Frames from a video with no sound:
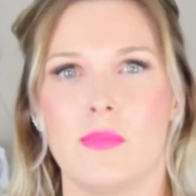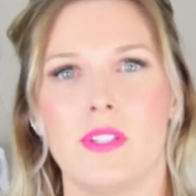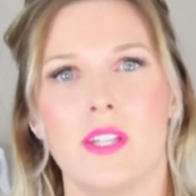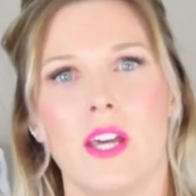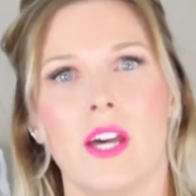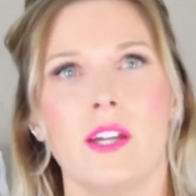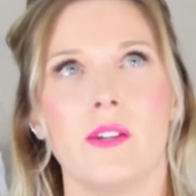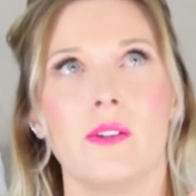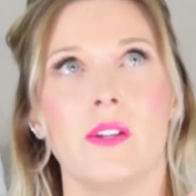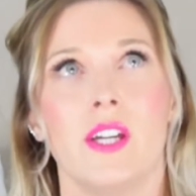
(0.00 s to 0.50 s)

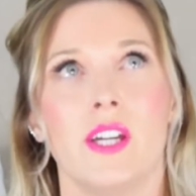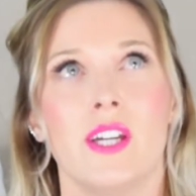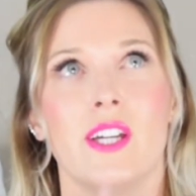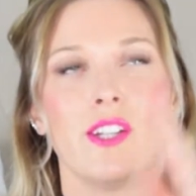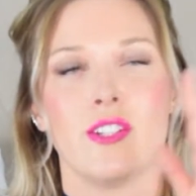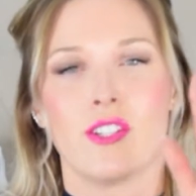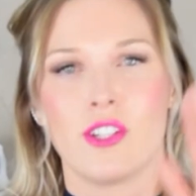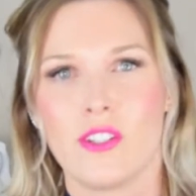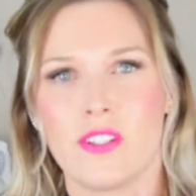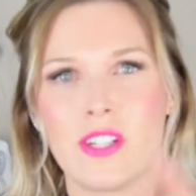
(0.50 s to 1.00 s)
So
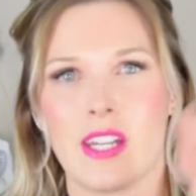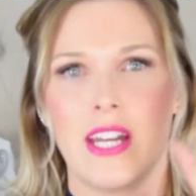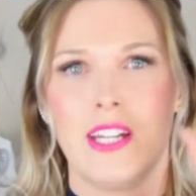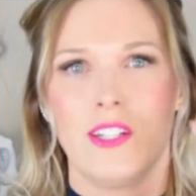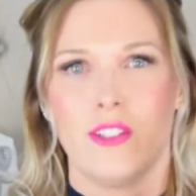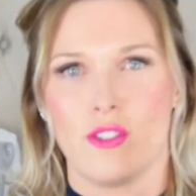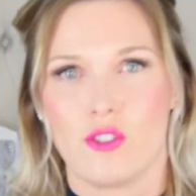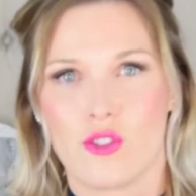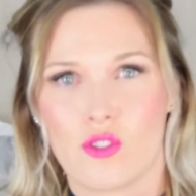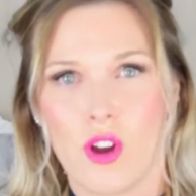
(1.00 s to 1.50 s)
Tuesday
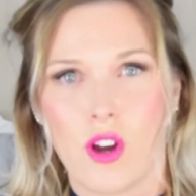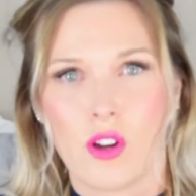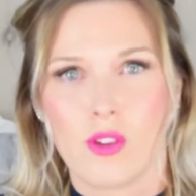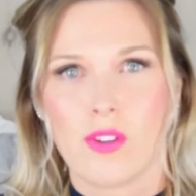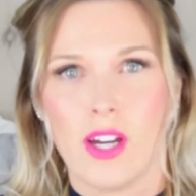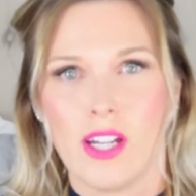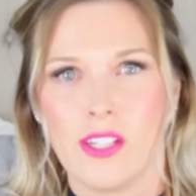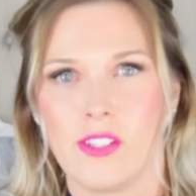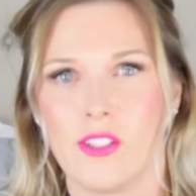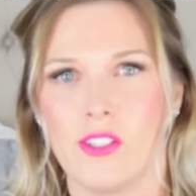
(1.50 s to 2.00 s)
night, strong
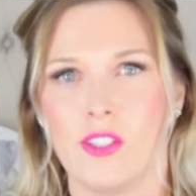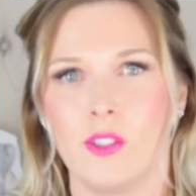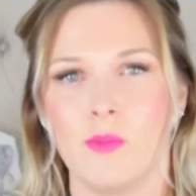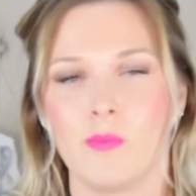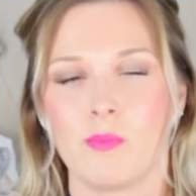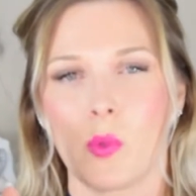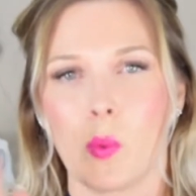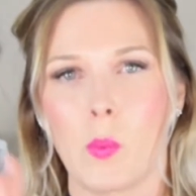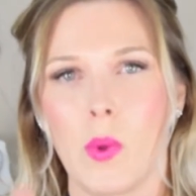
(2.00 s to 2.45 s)
retinol.